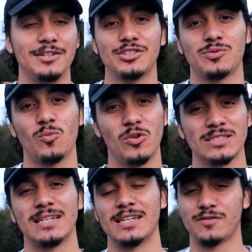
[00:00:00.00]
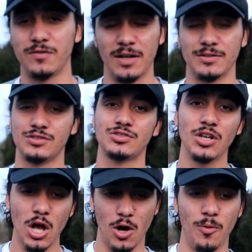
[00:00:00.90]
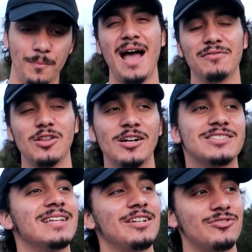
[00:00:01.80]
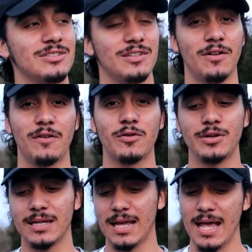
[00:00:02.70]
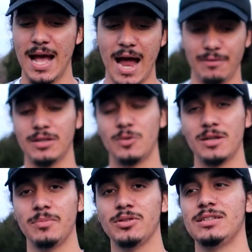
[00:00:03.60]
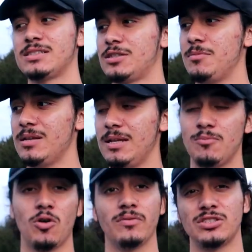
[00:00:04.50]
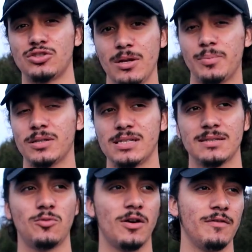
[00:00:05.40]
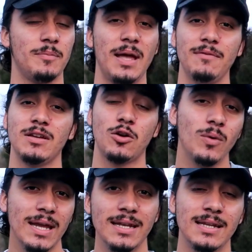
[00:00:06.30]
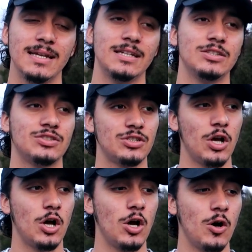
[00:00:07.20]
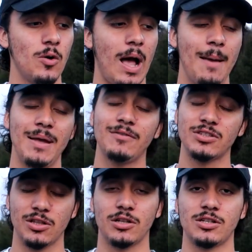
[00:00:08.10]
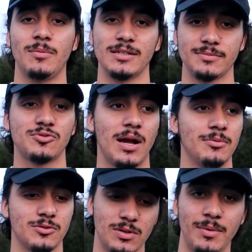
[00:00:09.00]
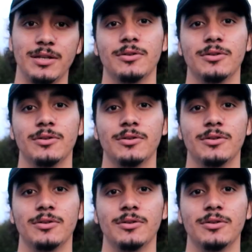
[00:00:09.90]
It just wasn't as fun. So, I've lost the interest of off-roading. I really want to build this to be more of a street princess, more of a pavement queen. So, I may have just lost all my subscribers. What am I